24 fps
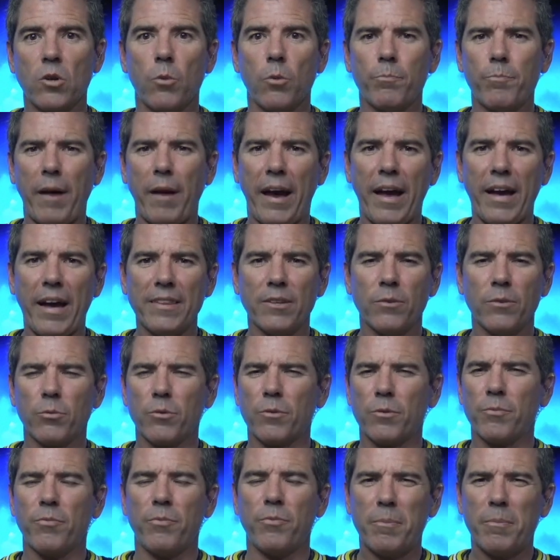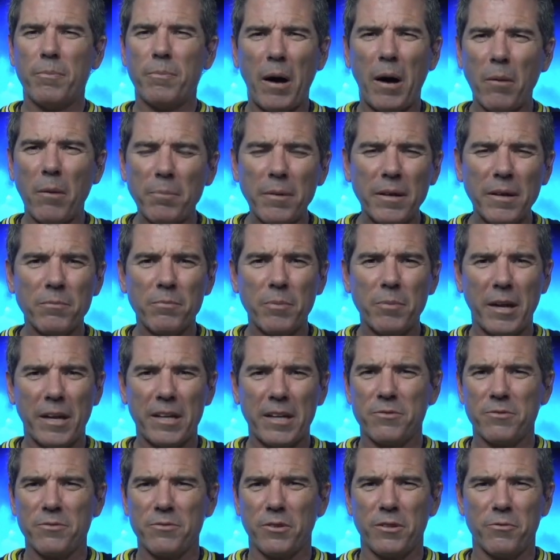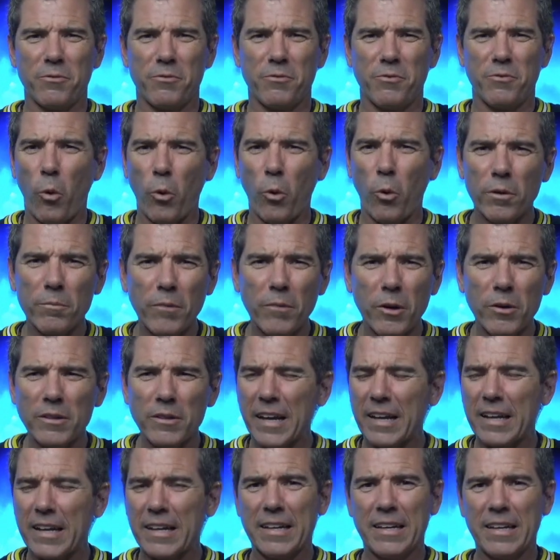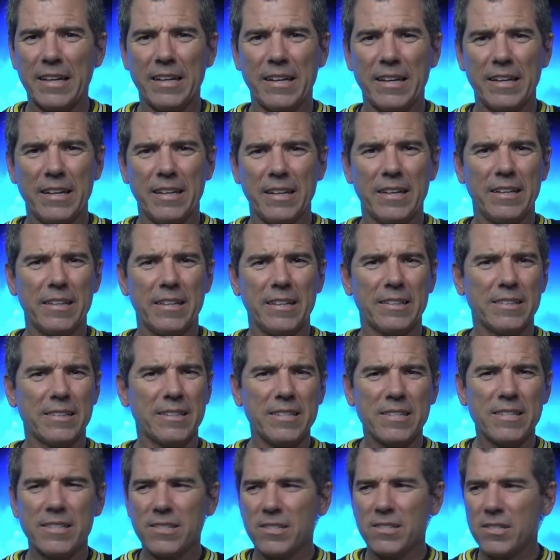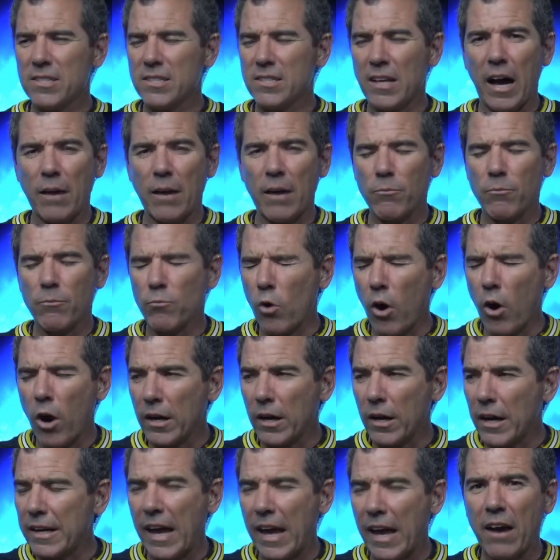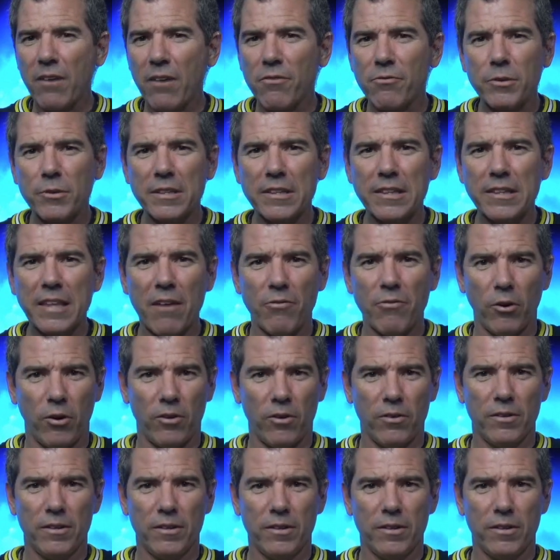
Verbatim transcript: bad that we're pumping pigs full of hormone. Like, this is just, I'm wrong on every level.